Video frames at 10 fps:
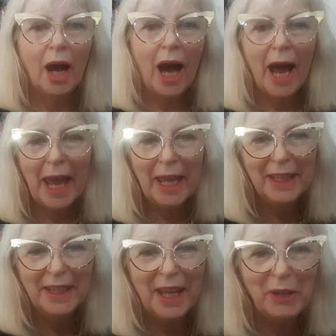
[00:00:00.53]
Hi,
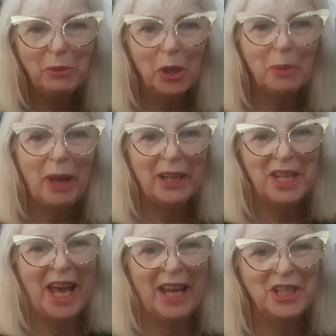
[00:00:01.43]
and welcome back
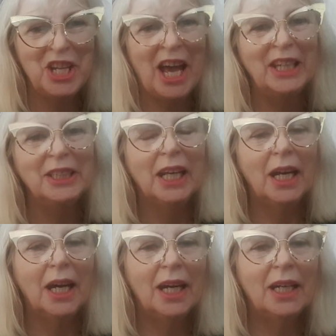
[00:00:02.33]
to Hat Chat.
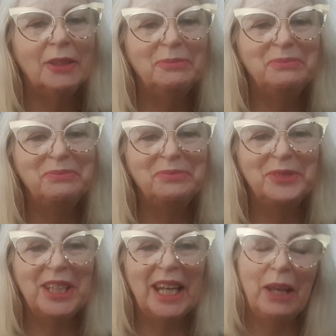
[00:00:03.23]

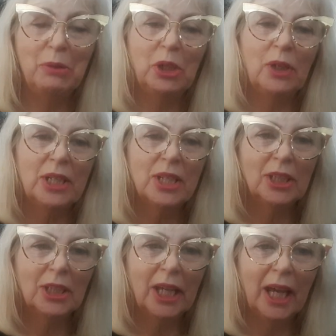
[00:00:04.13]
Today we're going to
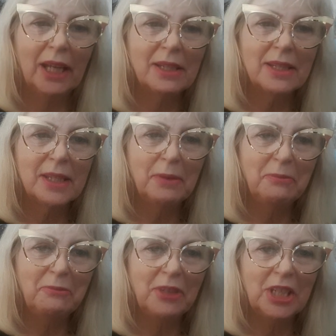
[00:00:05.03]
look at
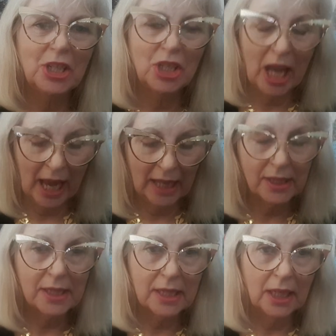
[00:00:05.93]
some vintage
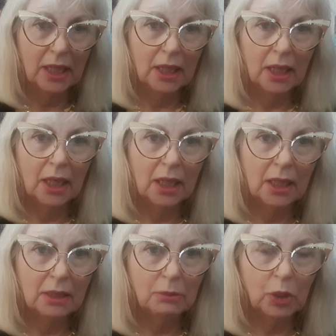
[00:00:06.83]
hats.
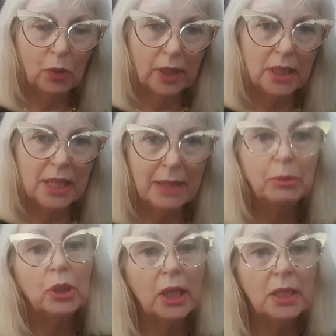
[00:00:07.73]
We're going
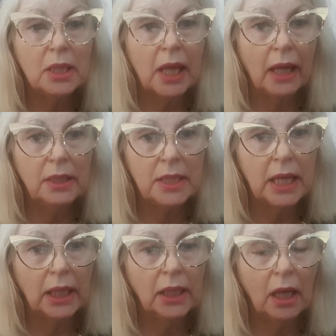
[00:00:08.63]
deeper into that
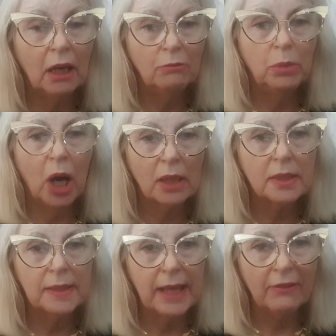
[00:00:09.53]
dig of box
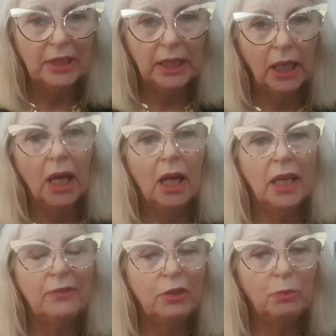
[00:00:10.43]
seven.
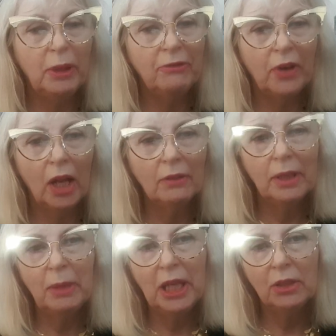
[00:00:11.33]
If you've been
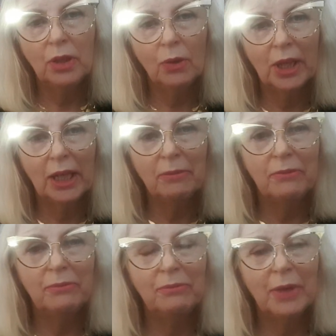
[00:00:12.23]
following me, you know that I'm
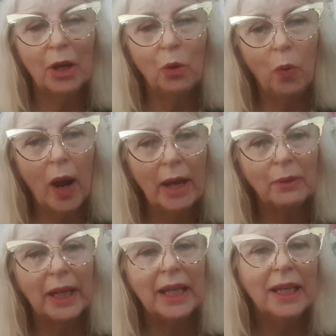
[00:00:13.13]

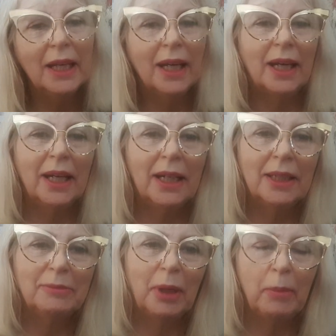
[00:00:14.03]

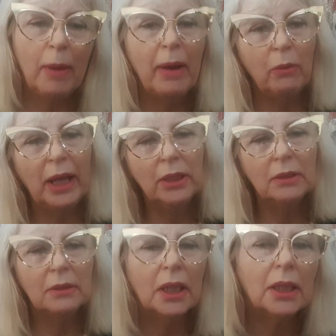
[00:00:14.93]
on my way
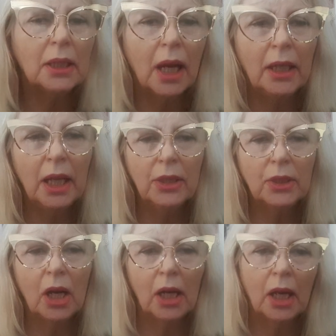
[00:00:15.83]
to
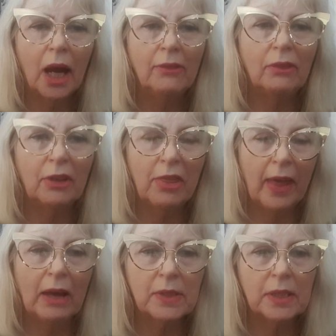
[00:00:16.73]
another archive of
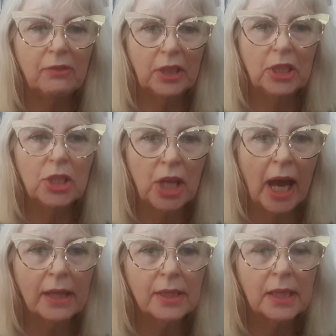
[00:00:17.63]
1,000 vintage
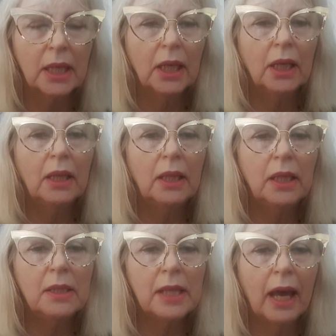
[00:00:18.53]
hats.
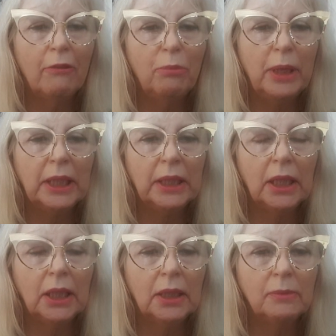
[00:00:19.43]
These have
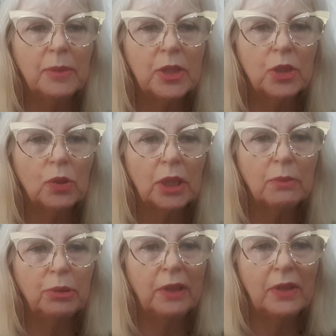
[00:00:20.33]
been
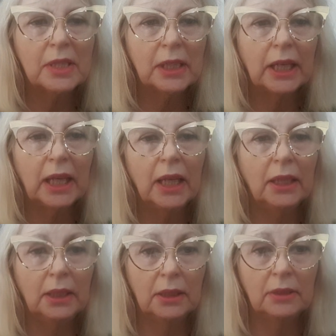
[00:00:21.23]
stored previously
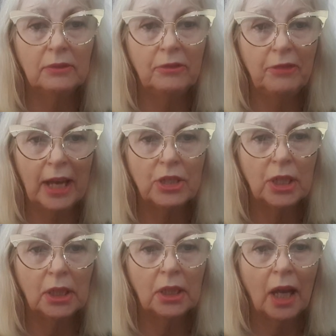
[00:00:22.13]
in a
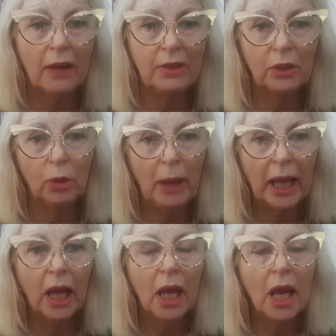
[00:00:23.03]
fashion archive in Quebec,